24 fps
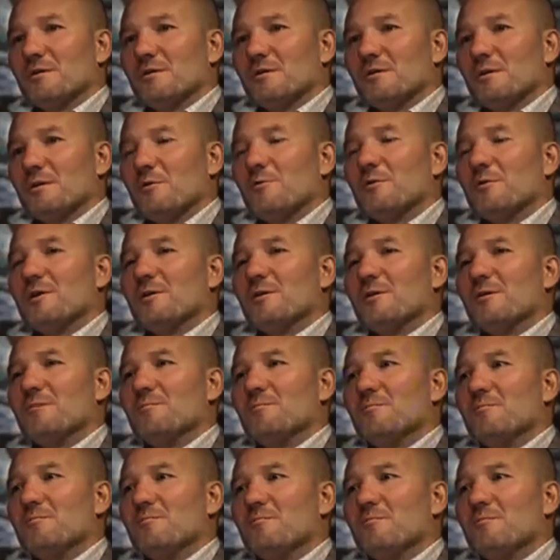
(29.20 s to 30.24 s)
How many
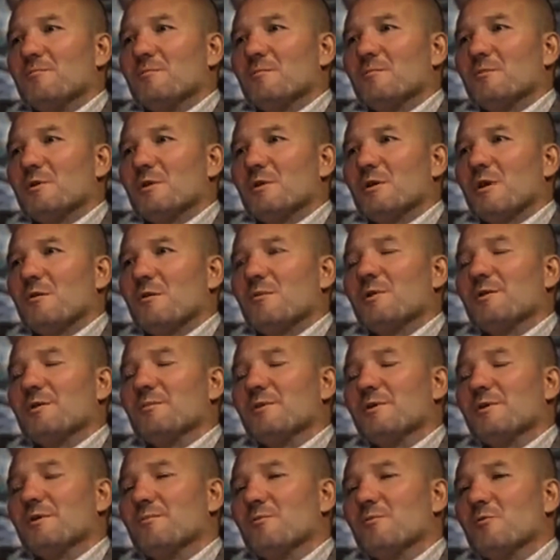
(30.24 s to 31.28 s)

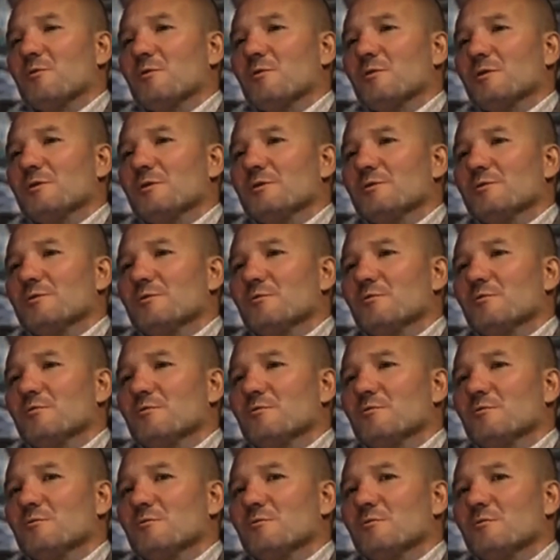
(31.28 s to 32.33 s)
people could
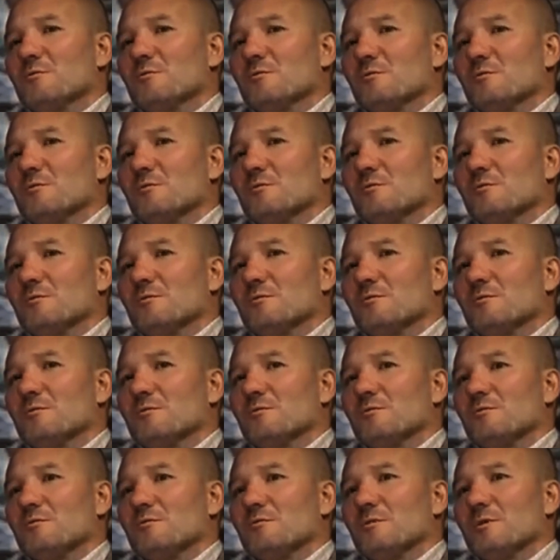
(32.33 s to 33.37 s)
you
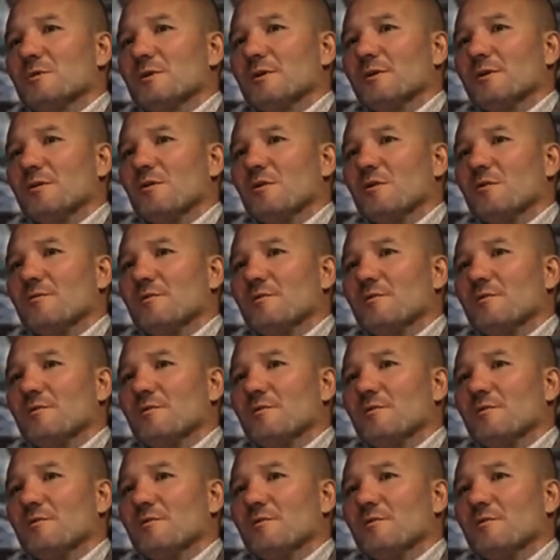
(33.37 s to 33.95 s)
engulf